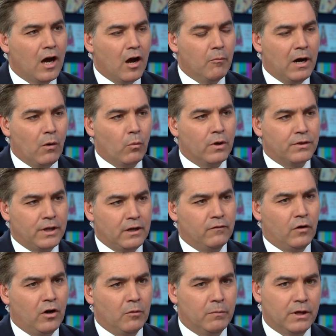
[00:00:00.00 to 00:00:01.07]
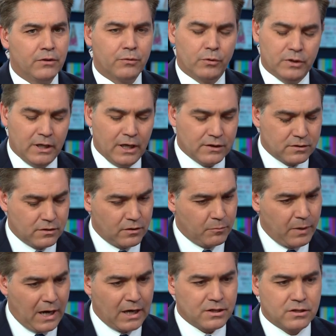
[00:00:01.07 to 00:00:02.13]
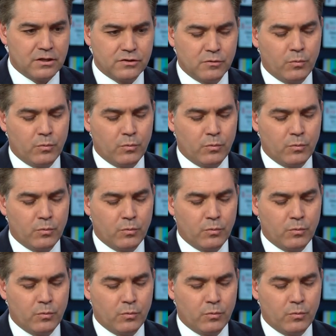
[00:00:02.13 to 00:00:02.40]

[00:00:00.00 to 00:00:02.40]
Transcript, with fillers: about what they've all been through. Yes, they're passionate